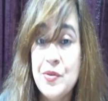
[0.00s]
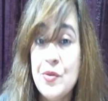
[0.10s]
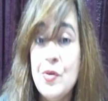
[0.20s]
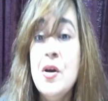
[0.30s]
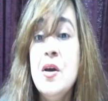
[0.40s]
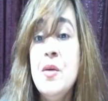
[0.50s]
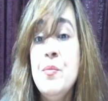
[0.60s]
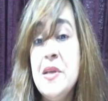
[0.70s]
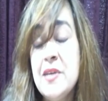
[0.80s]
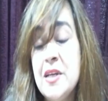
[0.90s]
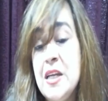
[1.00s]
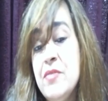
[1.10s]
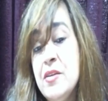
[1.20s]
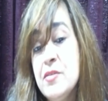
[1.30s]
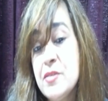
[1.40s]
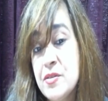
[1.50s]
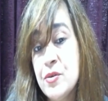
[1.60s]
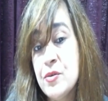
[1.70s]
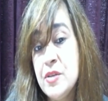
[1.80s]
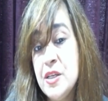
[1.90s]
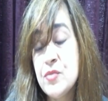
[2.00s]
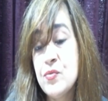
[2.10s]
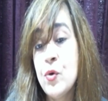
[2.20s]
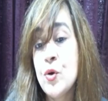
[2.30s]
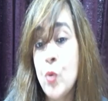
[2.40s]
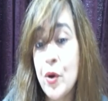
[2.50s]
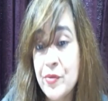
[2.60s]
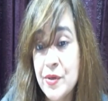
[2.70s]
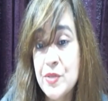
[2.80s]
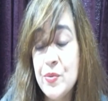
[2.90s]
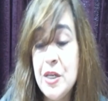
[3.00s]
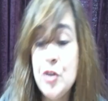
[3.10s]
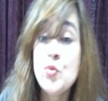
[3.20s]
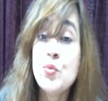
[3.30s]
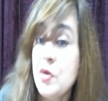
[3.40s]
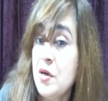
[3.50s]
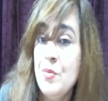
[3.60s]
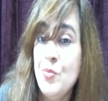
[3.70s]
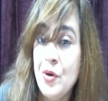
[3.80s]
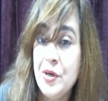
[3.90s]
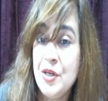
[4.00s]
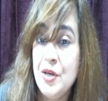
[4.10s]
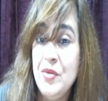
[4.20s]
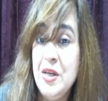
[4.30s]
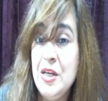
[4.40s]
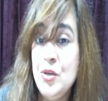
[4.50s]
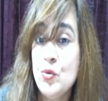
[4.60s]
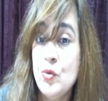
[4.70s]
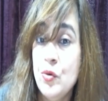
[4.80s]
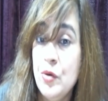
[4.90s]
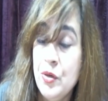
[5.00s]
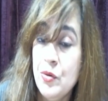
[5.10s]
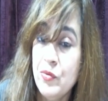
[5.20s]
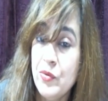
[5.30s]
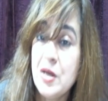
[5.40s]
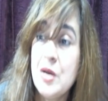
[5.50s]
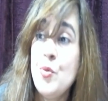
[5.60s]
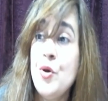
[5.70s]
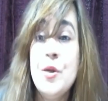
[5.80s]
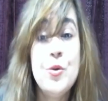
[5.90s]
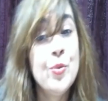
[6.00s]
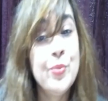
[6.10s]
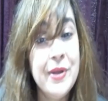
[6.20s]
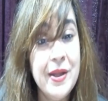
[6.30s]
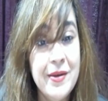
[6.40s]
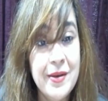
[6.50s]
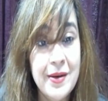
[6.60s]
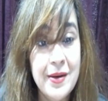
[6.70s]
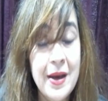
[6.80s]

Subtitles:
So basically, once these 4 quadrants, we need to work upon it, and we need to work upon our open area.